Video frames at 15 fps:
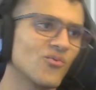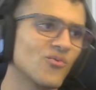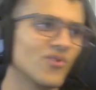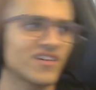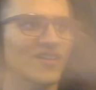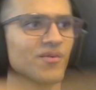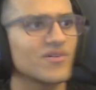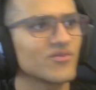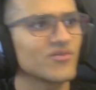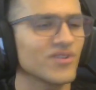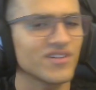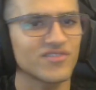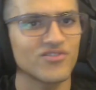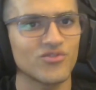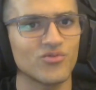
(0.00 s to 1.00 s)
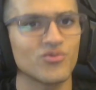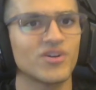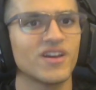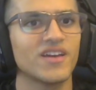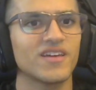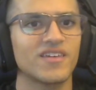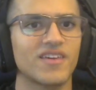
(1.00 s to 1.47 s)
Welcome, everyone,
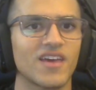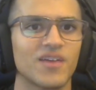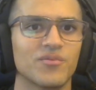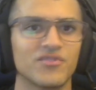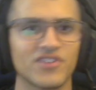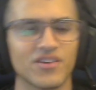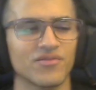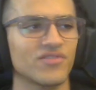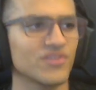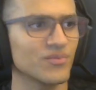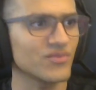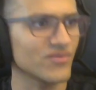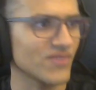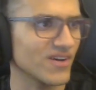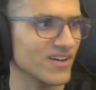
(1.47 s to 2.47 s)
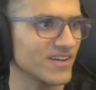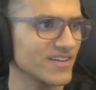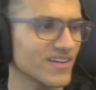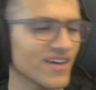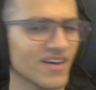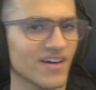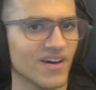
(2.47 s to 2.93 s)
to Game Dev
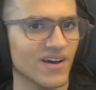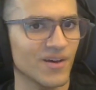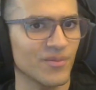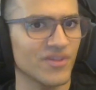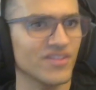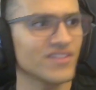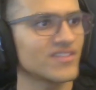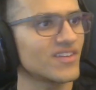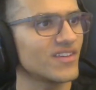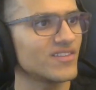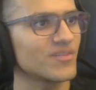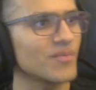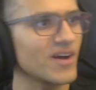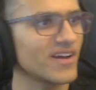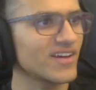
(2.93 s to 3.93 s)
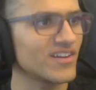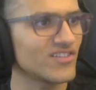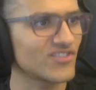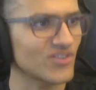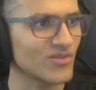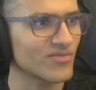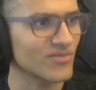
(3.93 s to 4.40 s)
Simplified. Um, this is my
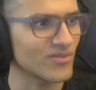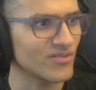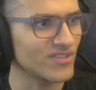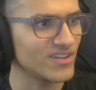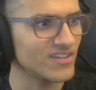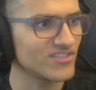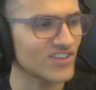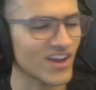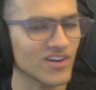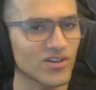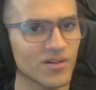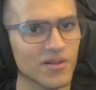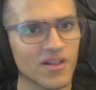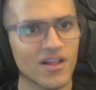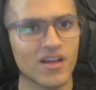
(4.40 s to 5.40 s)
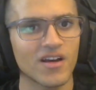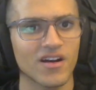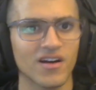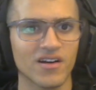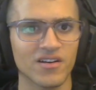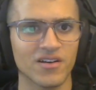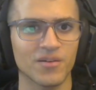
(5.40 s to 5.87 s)
intro for the channel.
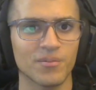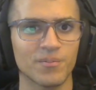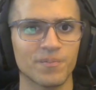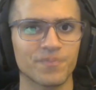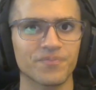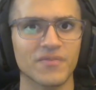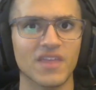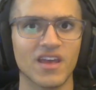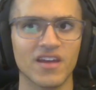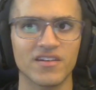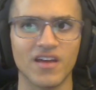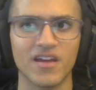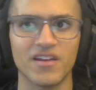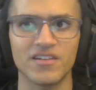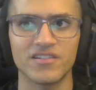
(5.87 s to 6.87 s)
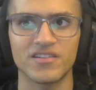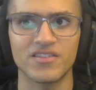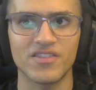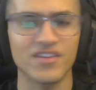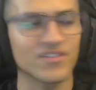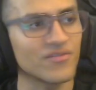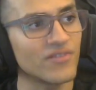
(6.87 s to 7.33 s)
Um, and in
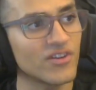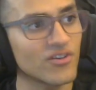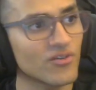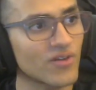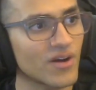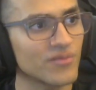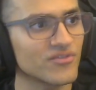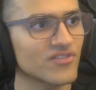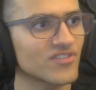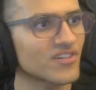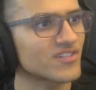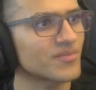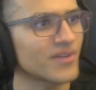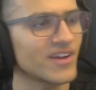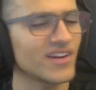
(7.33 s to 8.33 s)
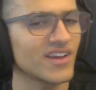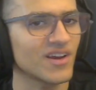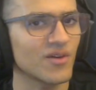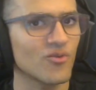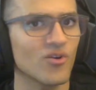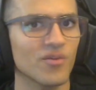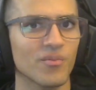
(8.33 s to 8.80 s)
this video, I'm just
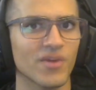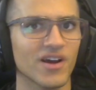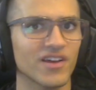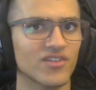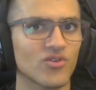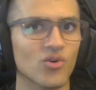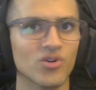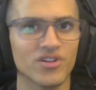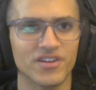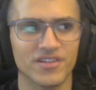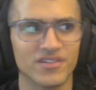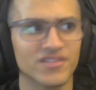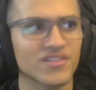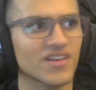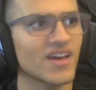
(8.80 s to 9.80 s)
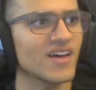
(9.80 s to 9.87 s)
explaining what my goal is.